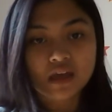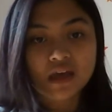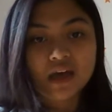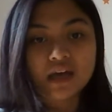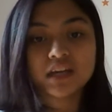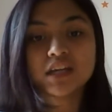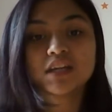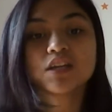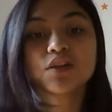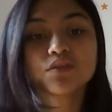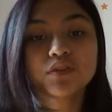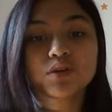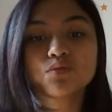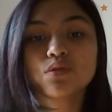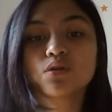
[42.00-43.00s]
An
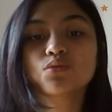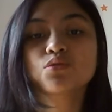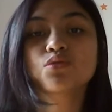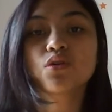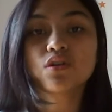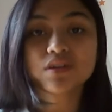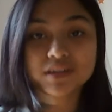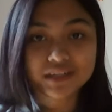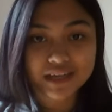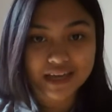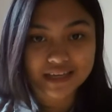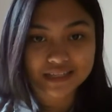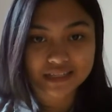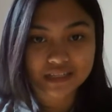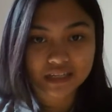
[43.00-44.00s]
individual who
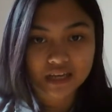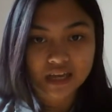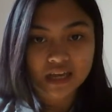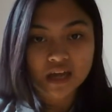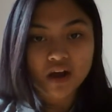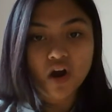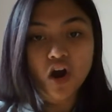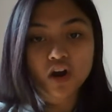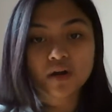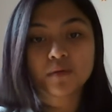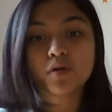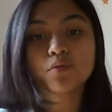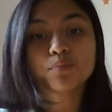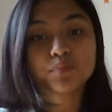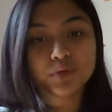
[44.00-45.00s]
organizes or
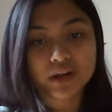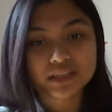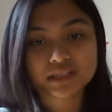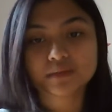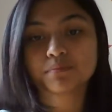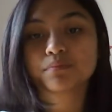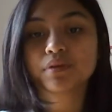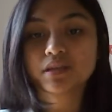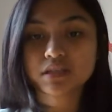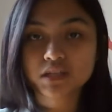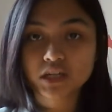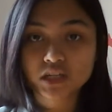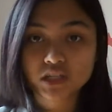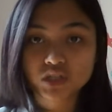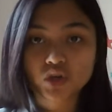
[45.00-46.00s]
operates a
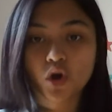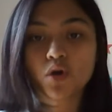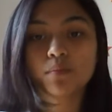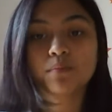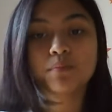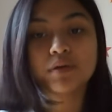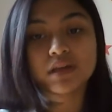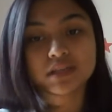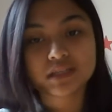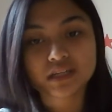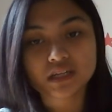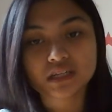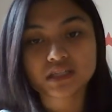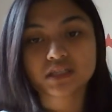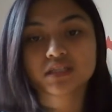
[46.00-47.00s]
business or
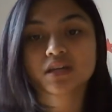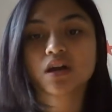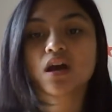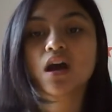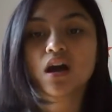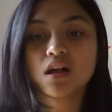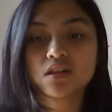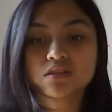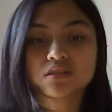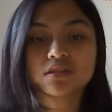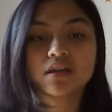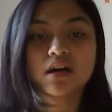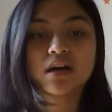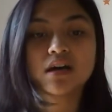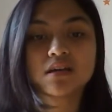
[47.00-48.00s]
business called
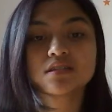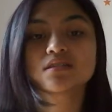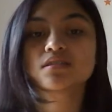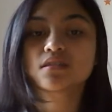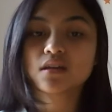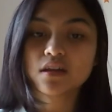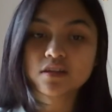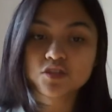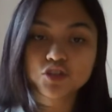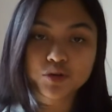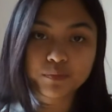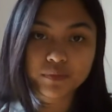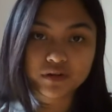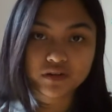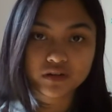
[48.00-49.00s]
as
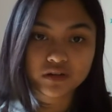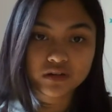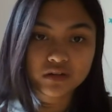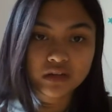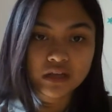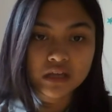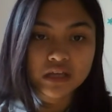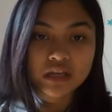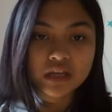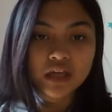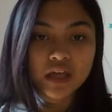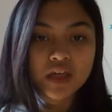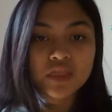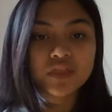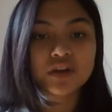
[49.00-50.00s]
entrepreneur.
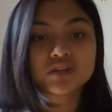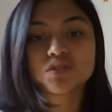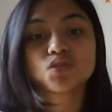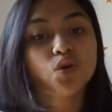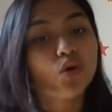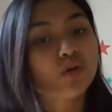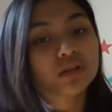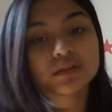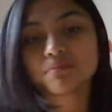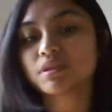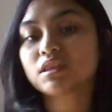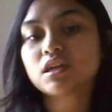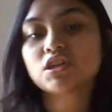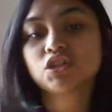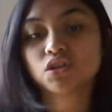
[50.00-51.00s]
There's no
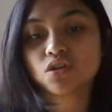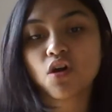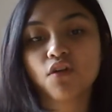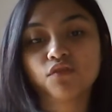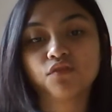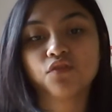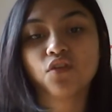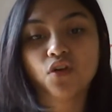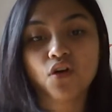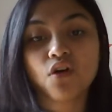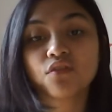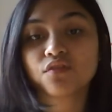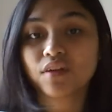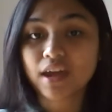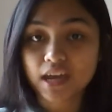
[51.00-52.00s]
limitation
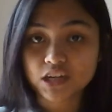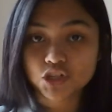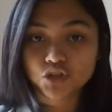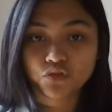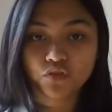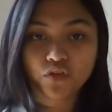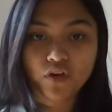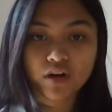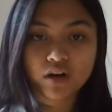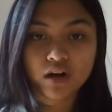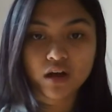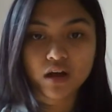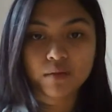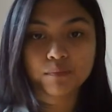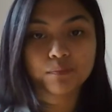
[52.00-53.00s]
of age for
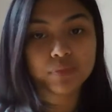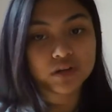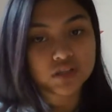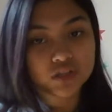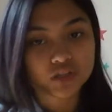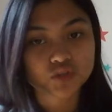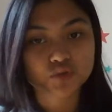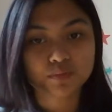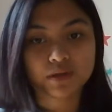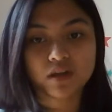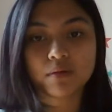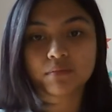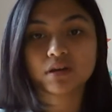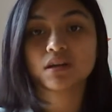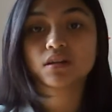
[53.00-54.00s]
a person to
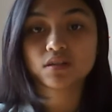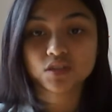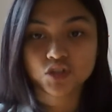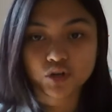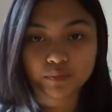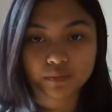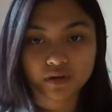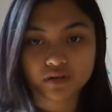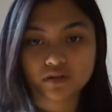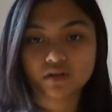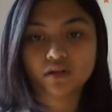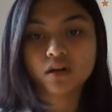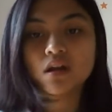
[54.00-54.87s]
become an entrepreneur.